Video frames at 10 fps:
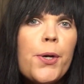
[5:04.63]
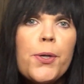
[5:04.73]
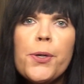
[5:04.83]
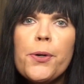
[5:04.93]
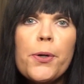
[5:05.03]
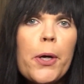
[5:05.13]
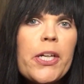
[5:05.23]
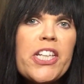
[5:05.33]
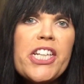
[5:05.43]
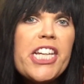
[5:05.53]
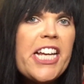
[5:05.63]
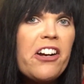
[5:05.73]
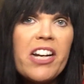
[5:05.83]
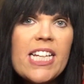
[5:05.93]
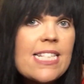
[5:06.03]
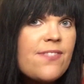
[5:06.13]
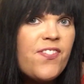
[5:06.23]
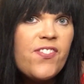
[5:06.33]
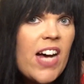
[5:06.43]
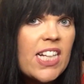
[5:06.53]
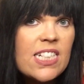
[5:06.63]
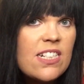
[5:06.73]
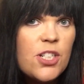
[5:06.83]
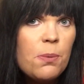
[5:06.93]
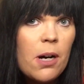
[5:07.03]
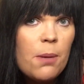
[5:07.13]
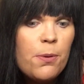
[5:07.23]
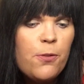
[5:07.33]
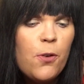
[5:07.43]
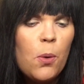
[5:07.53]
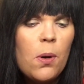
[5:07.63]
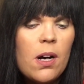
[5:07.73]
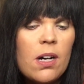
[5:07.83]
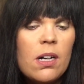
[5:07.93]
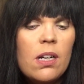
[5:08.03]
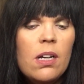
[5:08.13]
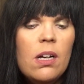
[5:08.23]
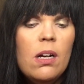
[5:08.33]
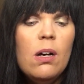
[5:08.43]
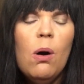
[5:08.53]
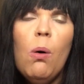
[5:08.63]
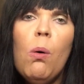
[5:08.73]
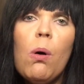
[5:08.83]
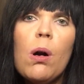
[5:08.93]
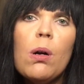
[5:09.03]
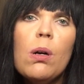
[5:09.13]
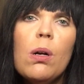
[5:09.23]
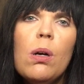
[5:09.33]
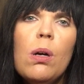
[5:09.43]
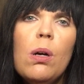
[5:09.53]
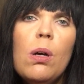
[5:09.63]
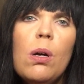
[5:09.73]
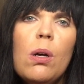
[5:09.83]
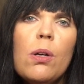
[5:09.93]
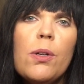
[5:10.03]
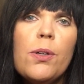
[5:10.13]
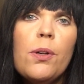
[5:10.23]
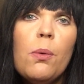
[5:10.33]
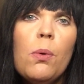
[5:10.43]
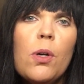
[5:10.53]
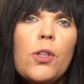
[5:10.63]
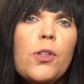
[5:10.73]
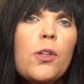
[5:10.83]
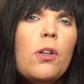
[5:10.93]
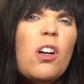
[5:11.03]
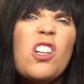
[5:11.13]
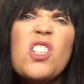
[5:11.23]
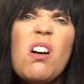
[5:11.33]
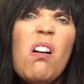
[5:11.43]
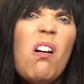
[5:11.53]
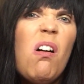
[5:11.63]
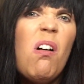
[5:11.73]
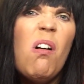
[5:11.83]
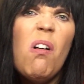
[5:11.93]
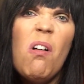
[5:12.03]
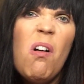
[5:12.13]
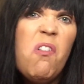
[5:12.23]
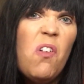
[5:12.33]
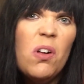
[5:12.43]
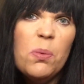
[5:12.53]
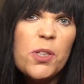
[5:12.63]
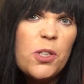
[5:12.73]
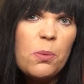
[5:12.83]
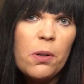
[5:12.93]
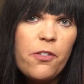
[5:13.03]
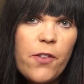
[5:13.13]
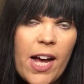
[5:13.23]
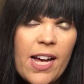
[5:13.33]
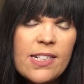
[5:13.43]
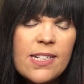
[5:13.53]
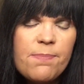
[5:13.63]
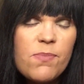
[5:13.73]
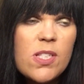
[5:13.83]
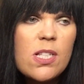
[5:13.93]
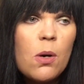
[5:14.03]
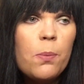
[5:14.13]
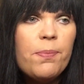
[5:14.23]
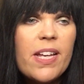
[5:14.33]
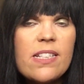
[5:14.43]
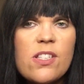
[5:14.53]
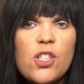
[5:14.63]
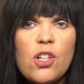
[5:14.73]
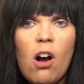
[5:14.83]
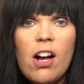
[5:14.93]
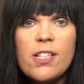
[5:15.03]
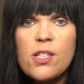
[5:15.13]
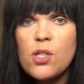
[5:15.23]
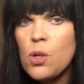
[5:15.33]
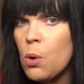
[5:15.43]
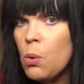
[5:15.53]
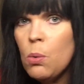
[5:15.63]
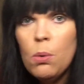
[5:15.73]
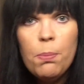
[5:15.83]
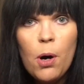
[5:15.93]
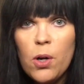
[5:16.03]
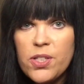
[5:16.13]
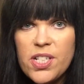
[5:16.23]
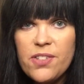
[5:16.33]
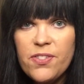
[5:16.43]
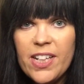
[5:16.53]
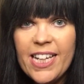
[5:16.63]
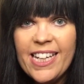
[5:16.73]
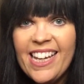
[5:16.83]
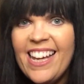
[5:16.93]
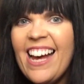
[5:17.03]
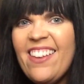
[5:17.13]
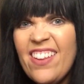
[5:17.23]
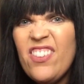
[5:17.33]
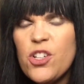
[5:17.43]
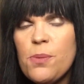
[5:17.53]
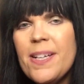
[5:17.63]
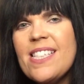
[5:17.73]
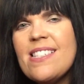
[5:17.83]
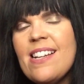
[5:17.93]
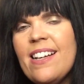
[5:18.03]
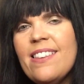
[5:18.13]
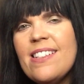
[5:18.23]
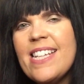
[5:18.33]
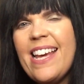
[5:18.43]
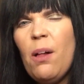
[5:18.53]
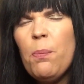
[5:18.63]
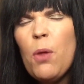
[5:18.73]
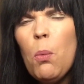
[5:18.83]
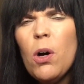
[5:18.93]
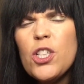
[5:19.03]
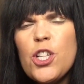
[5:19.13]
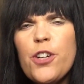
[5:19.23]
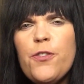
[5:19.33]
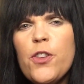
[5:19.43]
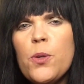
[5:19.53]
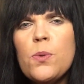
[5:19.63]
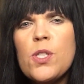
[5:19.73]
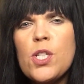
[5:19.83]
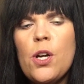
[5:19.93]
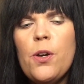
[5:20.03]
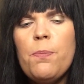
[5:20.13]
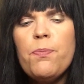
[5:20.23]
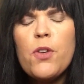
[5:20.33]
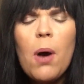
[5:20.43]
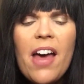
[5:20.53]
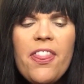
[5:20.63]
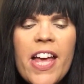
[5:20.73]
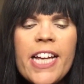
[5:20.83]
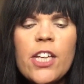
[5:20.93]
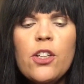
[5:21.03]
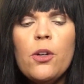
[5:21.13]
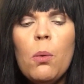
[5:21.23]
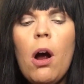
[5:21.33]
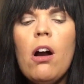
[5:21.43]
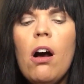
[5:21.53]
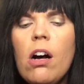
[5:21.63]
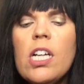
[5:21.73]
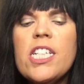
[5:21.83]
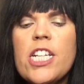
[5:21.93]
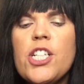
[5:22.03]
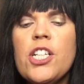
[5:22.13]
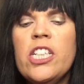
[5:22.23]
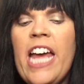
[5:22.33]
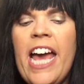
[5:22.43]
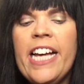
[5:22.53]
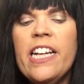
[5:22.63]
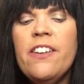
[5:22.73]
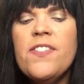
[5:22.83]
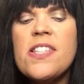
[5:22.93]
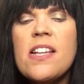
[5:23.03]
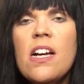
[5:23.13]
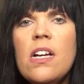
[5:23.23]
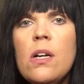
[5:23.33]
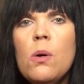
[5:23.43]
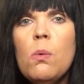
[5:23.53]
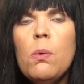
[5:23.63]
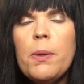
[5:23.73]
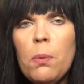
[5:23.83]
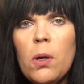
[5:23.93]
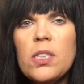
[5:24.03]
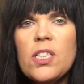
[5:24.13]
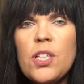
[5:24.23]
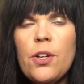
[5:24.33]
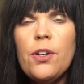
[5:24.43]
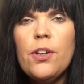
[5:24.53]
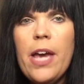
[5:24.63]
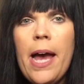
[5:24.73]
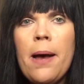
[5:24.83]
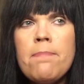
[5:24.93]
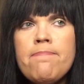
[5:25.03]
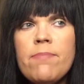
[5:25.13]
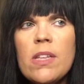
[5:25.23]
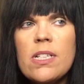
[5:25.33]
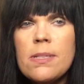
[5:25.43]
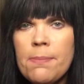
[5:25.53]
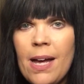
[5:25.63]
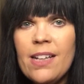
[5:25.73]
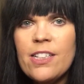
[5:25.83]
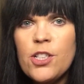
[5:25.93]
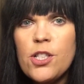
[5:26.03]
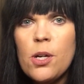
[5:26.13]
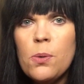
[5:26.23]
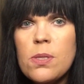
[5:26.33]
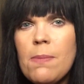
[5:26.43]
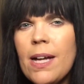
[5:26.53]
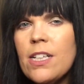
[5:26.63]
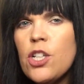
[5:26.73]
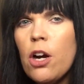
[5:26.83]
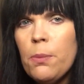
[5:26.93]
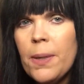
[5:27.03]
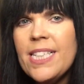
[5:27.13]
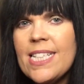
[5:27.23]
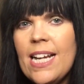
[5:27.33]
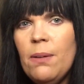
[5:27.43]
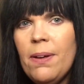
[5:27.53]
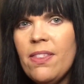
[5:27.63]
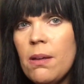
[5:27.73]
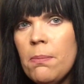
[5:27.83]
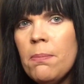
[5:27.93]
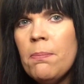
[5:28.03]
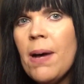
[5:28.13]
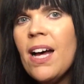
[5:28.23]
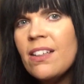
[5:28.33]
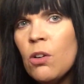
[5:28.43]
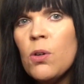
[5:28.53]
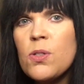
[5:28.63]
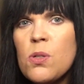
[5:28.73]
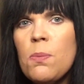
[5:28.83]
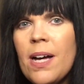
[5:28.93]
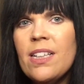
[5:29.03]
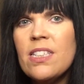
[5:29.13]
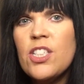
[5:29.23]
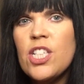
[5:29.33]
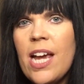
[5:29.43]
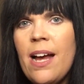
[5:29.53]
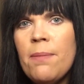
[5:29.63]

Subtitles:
You're not nearly as fat as you were before. Or, you looked awful when you were fat. So it starts so positively, and then there's a wee sting in the tail. Watch out for those too. So I think, our unconditional negatives, we want to manage those, manage how we deal with them, and also manage